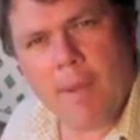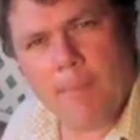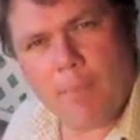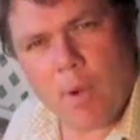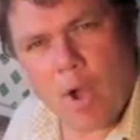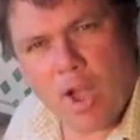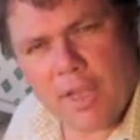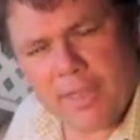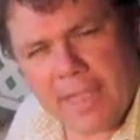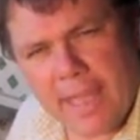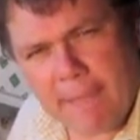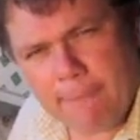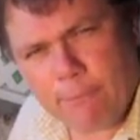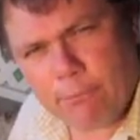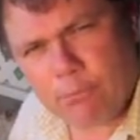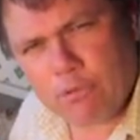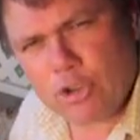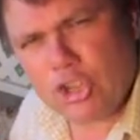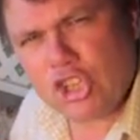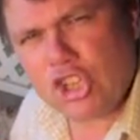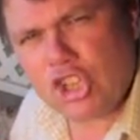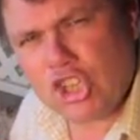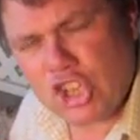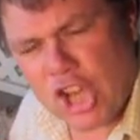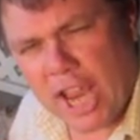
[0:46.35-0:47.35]
by the
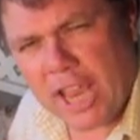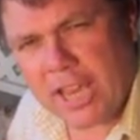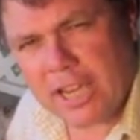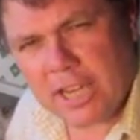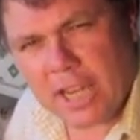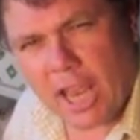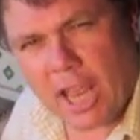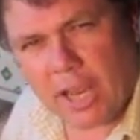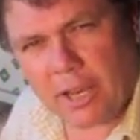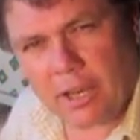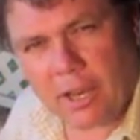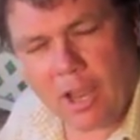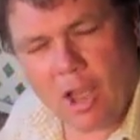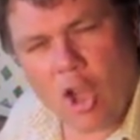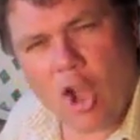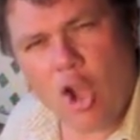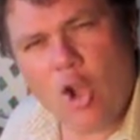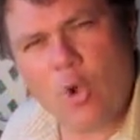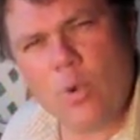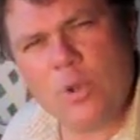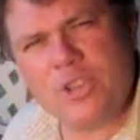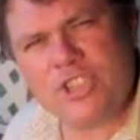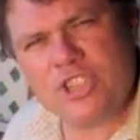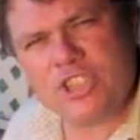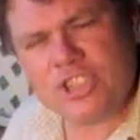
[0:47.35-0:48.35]
Emperor Sheng Nun,
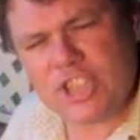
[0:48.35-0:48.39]
who was